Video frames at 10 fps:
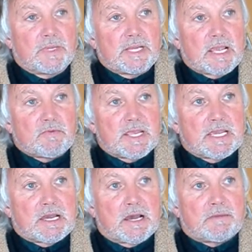When I
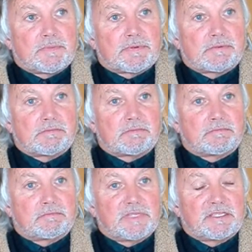wake up,
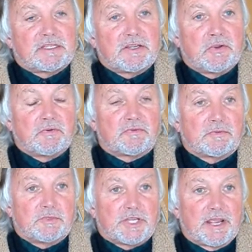there's a note
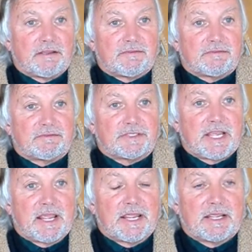from Jeff
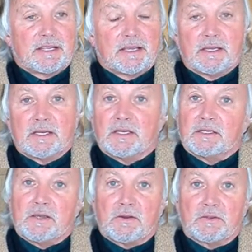saying,
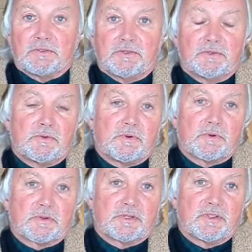"Gone to
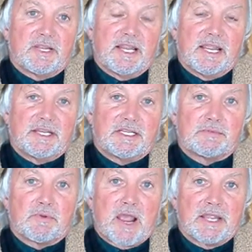talk to the
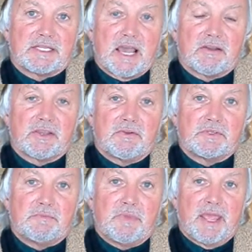ladies bright hour, go
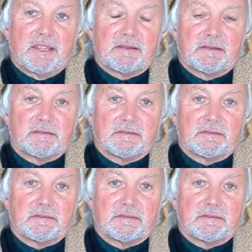to bed."